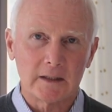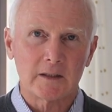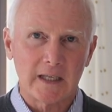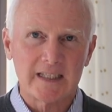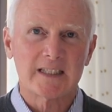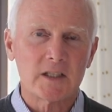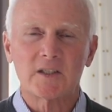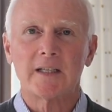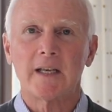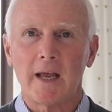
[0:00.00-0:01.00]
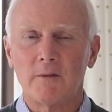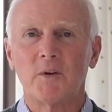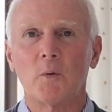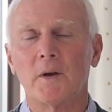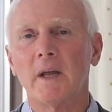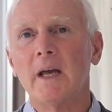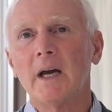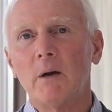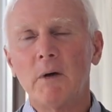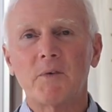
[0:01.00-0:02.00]
It exists in everyone.
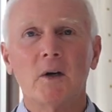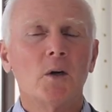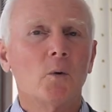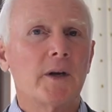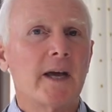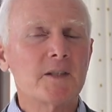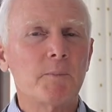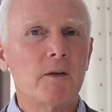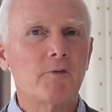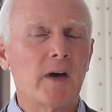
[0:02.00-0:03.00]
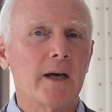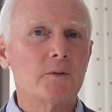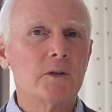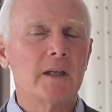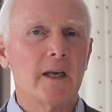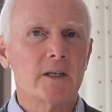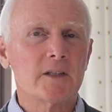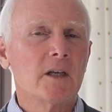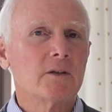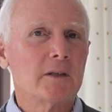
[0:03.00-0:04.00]
However, what has been found
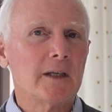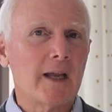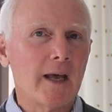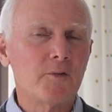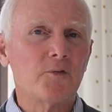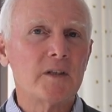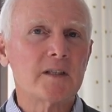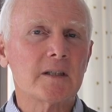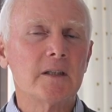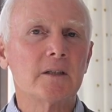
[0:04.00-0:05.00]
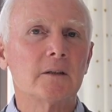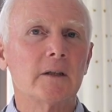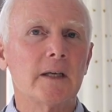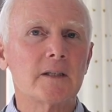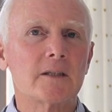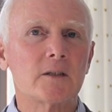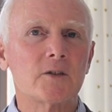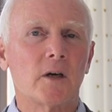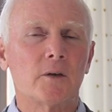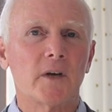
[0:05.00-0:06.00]
is that in every single instance
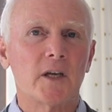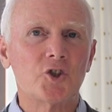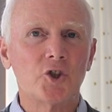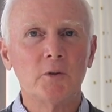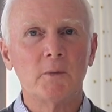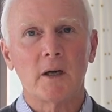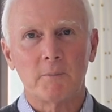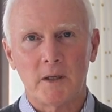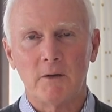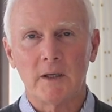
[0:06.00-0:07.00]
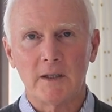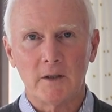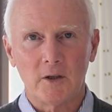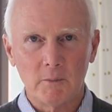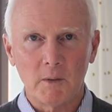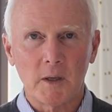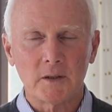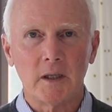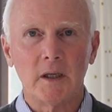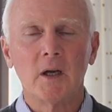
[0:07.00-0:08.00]
of a tumor appearing in the human
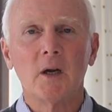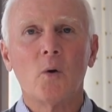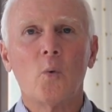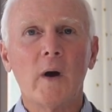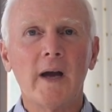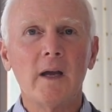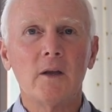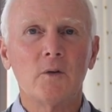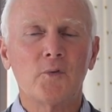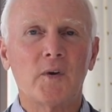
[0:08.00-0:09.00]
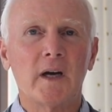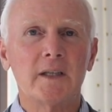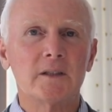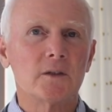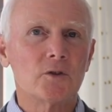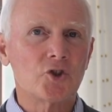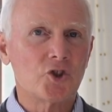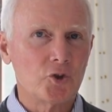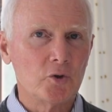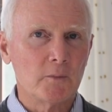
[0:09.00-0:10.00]
body, where you find
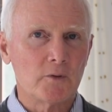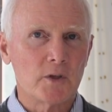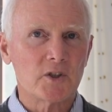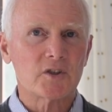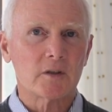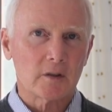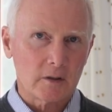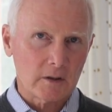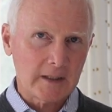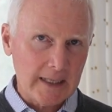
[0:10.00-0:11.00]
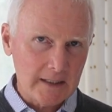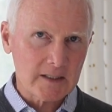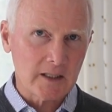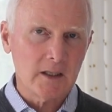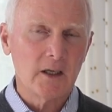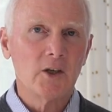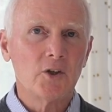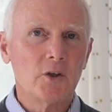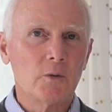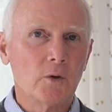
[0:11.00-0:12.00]
tumorous cancer,
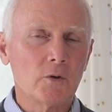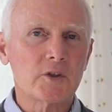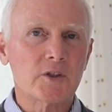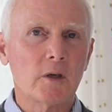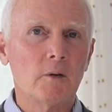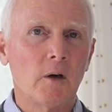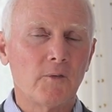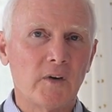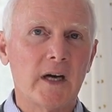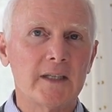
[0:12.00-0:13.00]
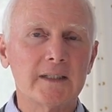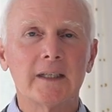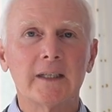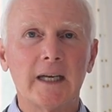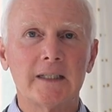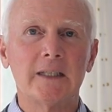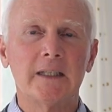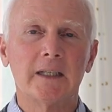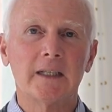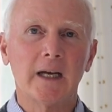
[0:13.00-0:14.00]
you also find
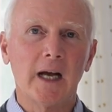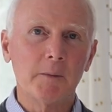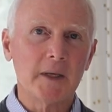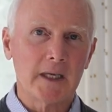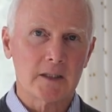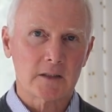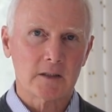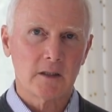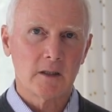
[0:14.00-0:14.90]
Candida albicans.